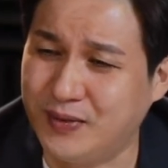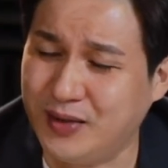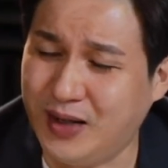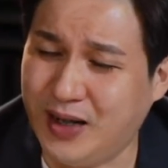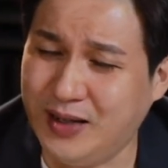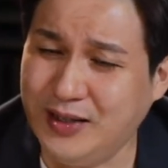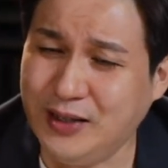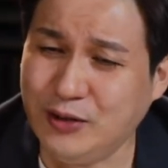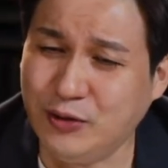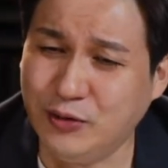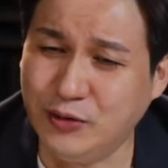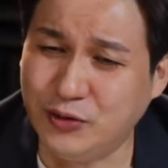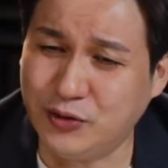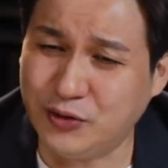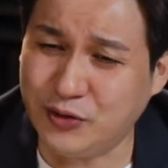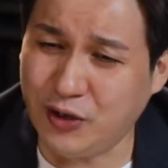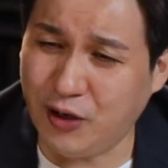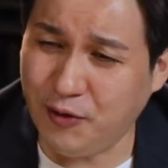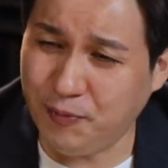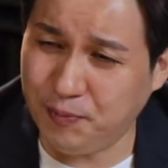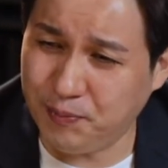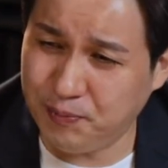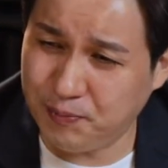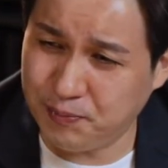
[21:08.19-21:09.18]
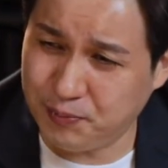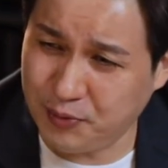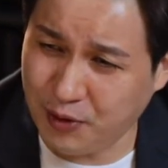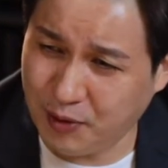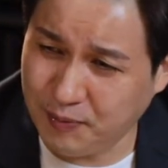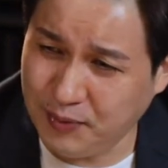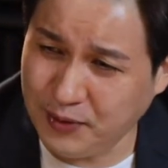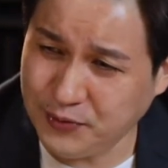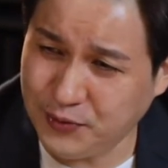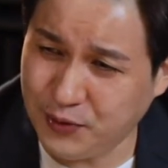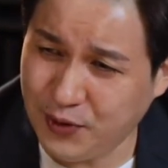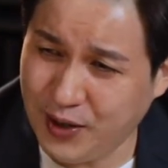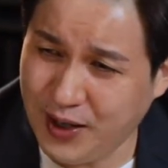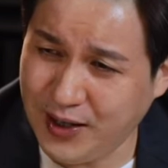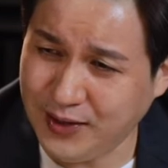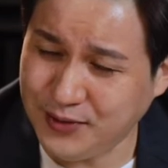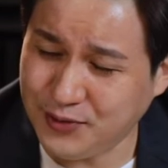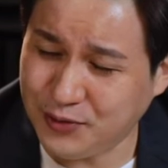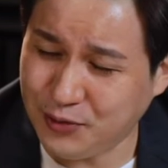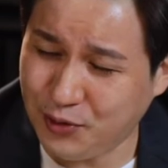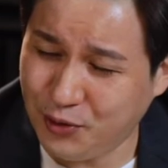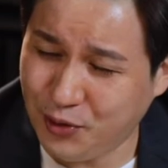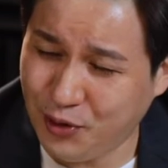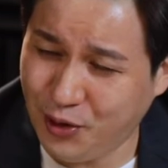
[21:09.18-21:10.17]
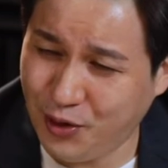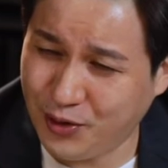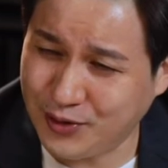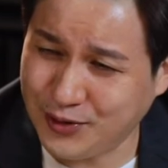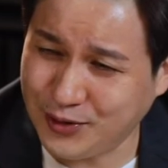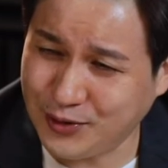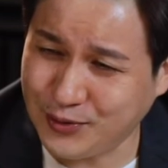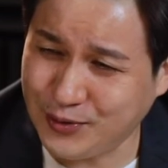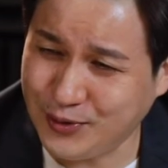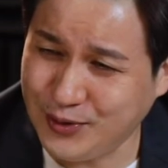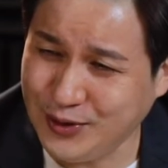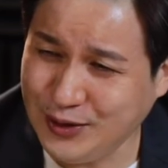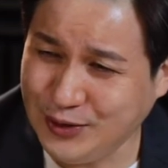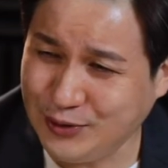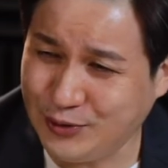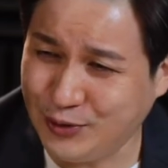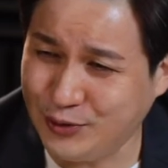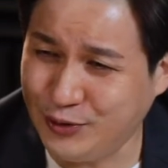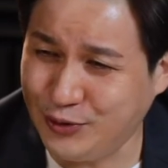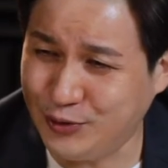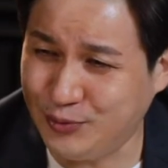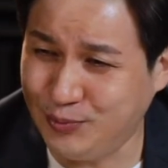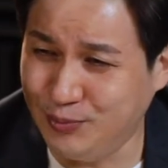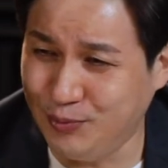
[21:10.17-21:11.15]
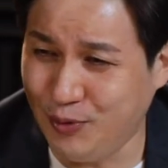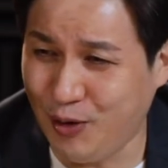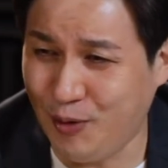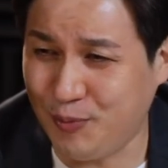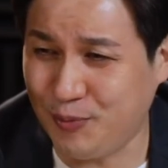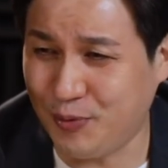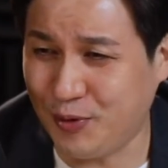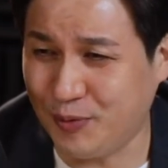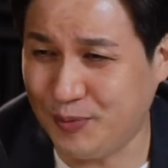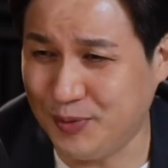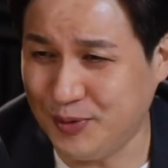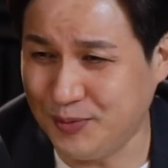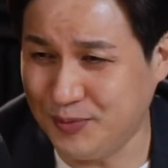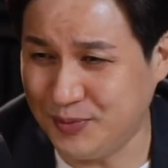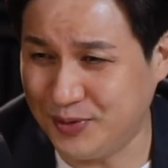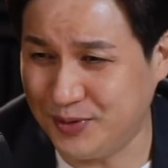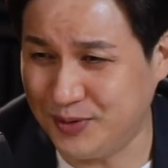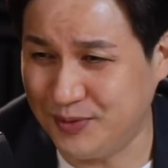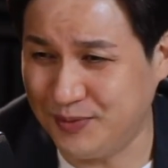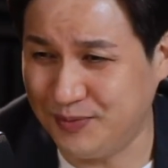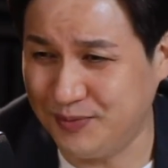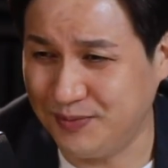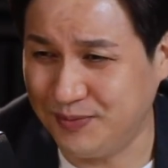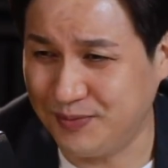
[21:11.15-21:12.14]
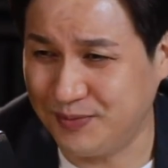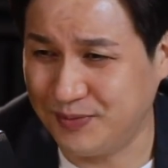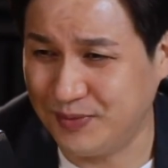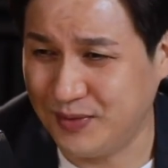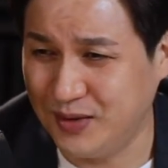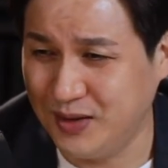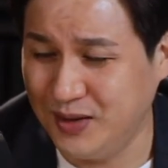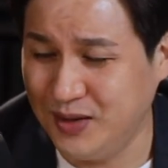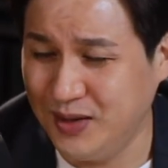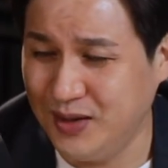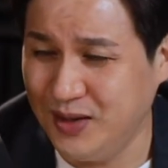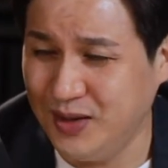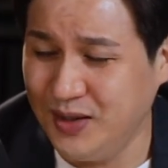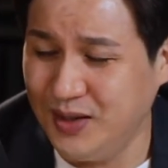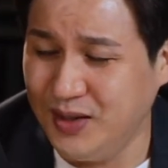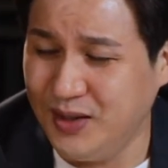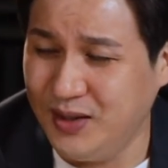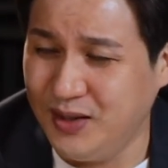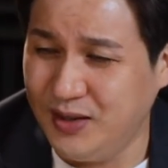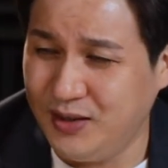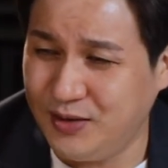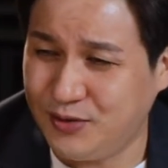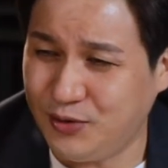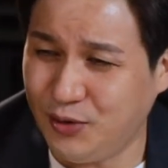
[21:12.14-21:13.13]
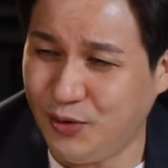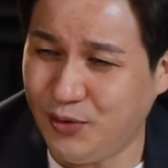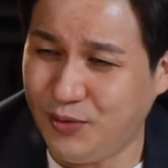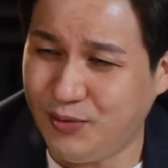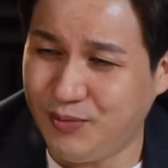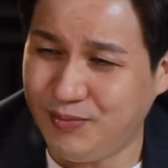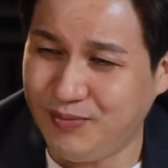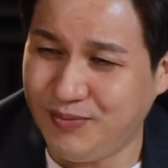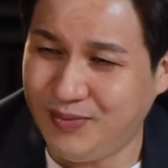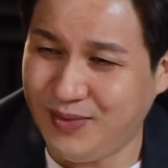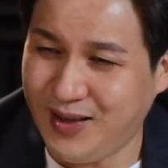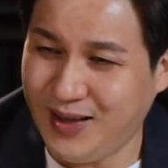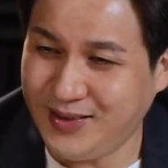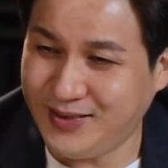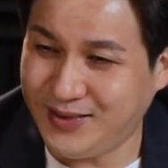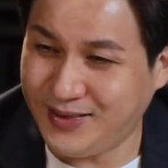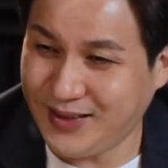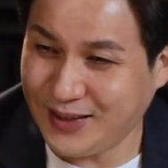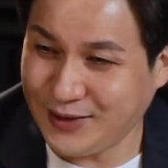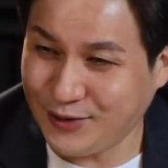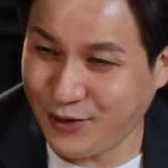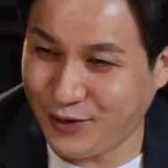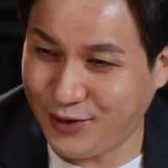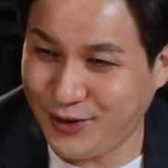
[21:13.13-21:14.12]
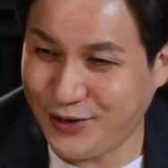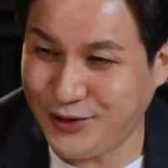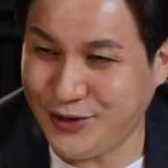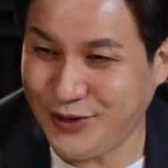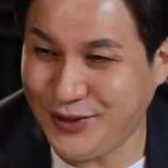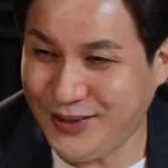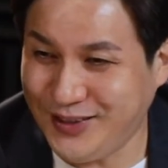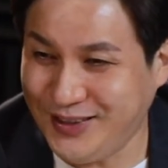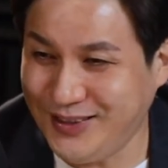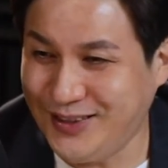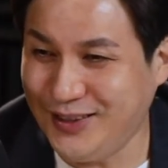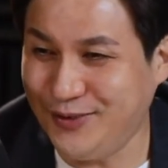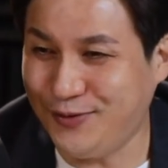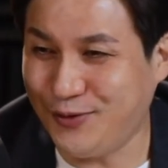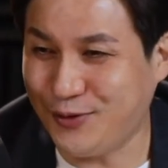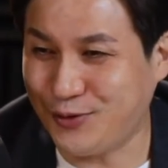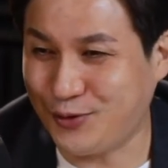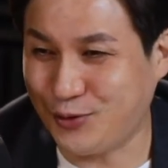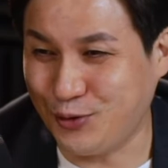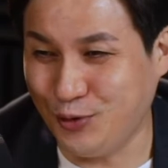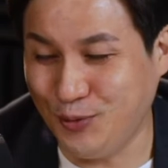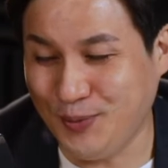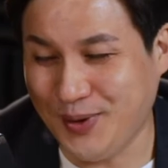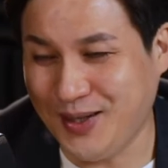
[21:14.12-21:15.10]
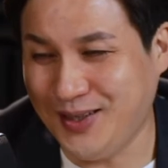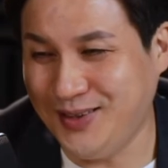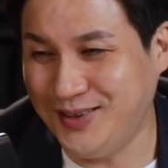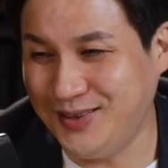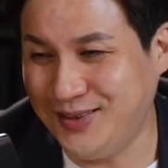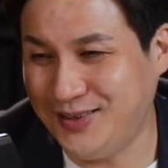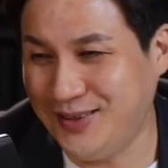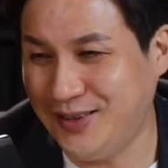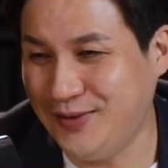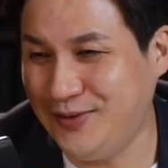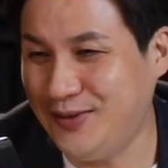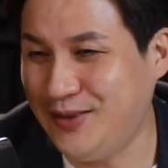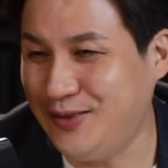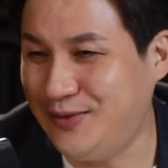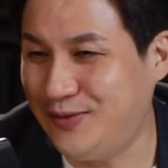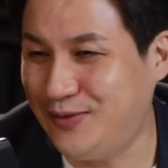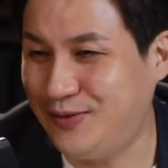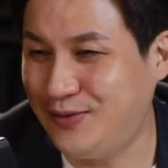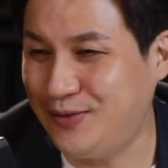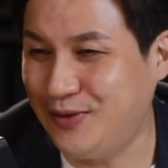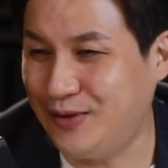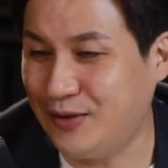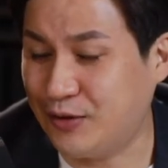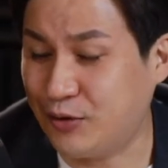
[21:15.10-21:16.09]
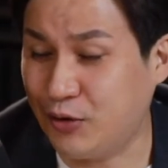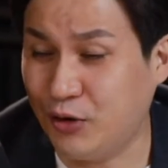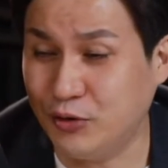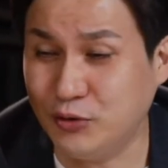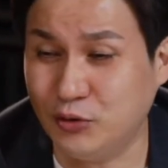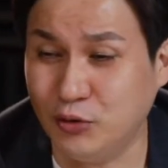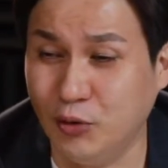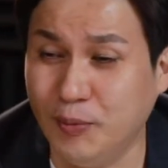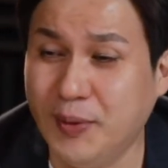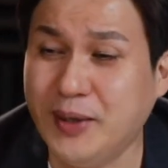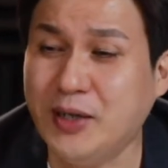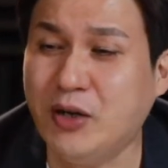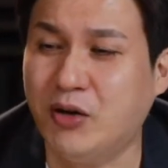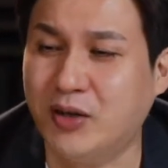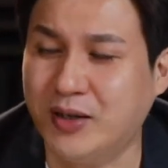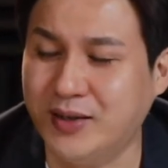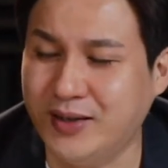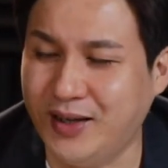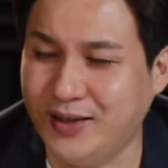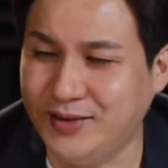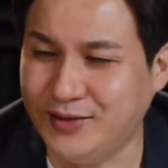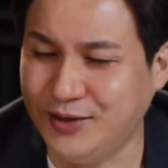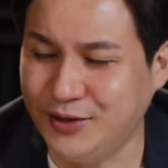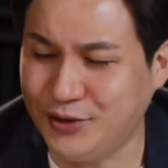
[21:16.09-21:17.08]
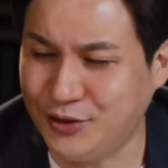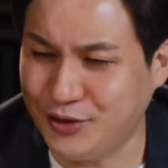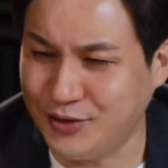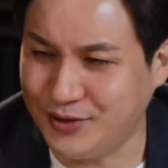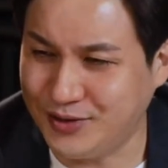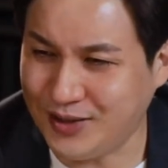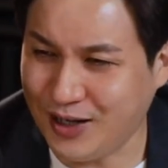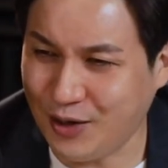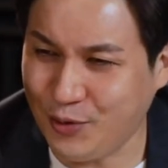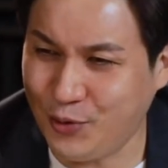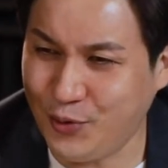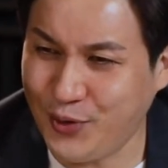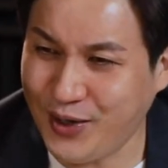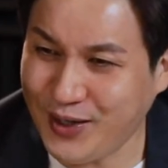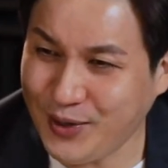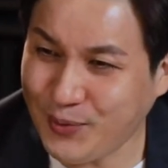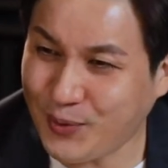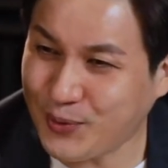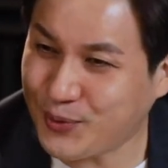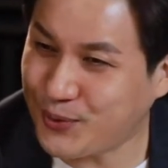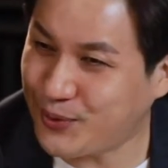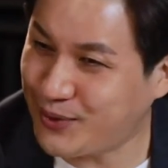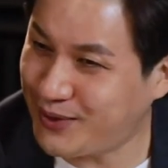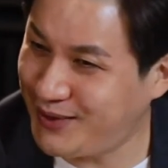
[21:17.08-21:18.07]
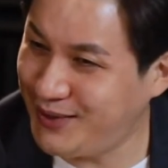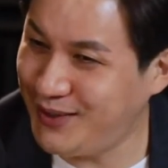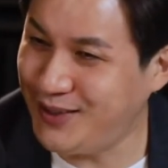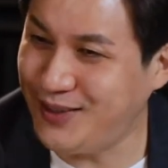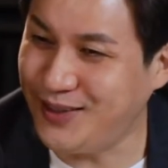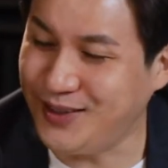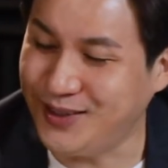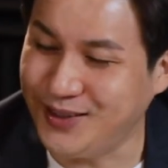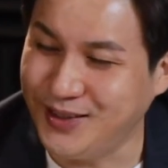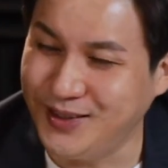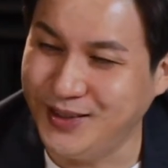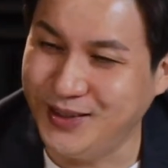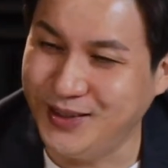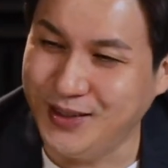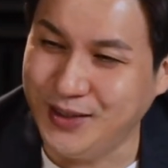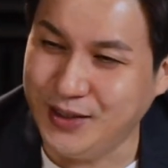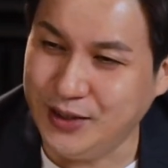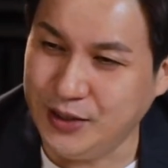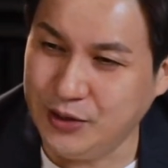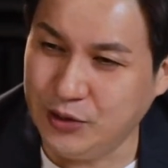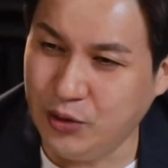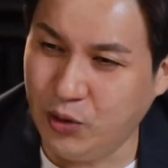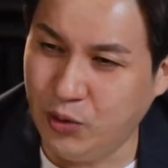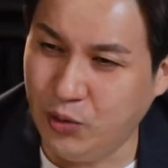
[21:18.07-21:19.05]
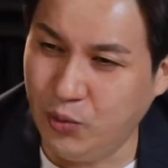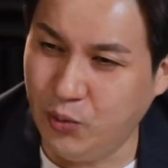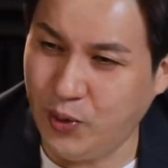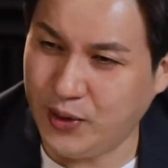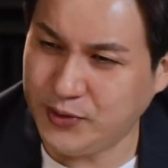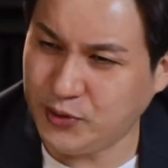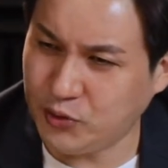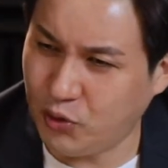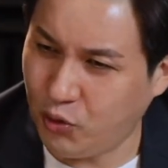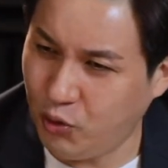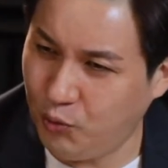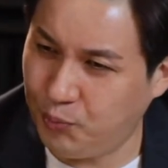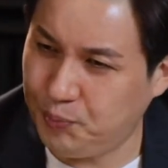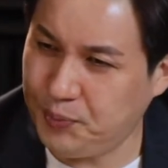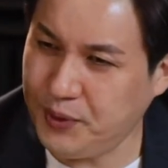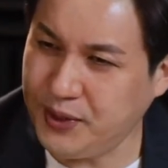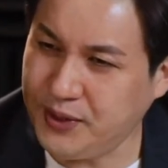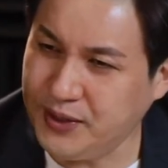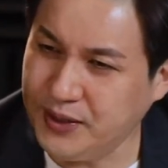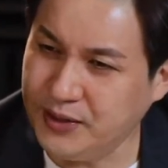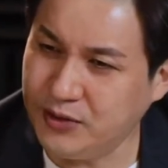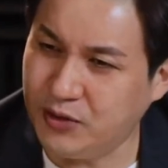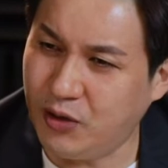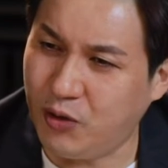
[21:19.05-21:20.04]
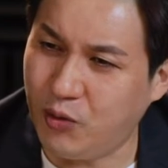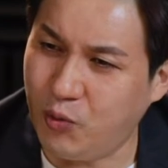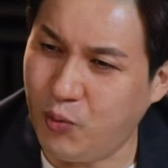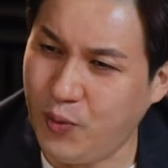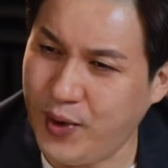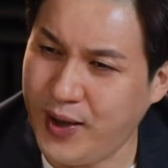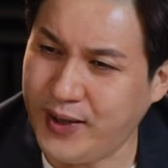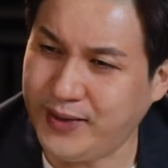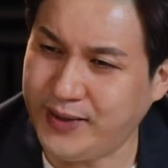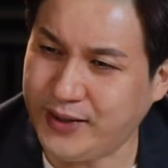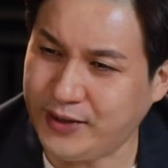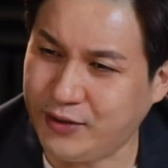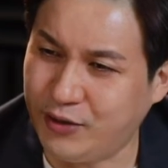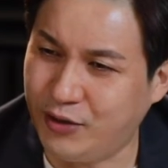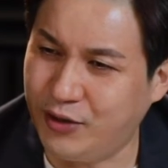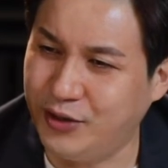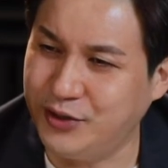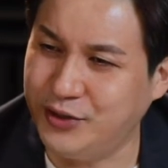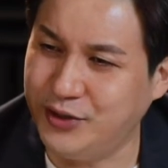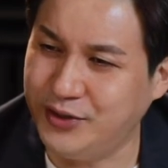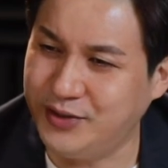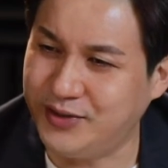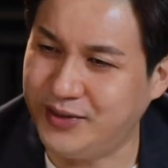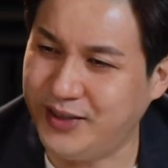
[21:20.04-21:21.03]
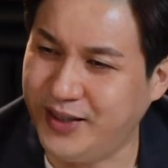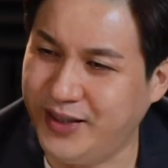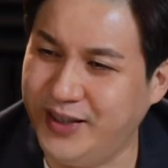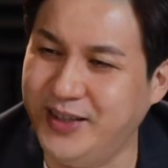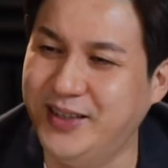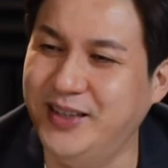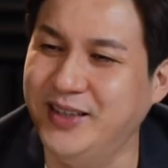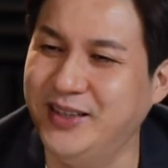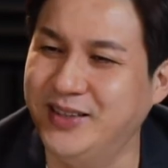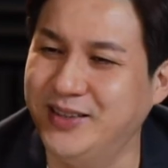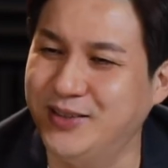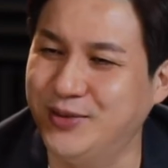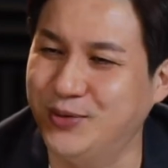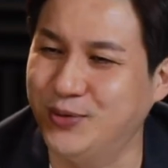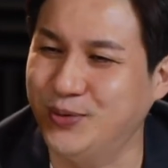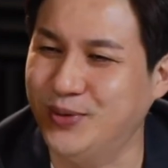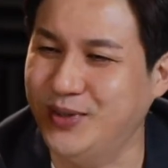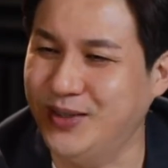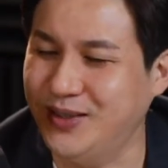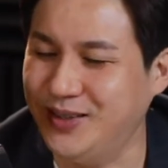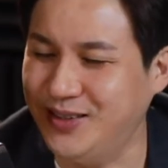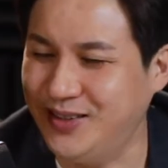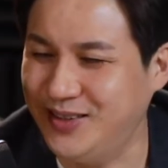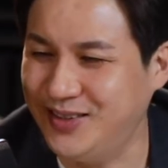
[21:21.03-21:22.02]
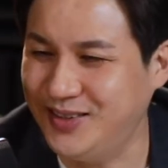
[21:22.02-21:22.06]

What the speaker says: Are they going to solve problems for us, or are they going to introduce more problems? So, as a technology leader for so many years, David, across so many organizations, I really want to hear, what's your opinion on where technology is heading today?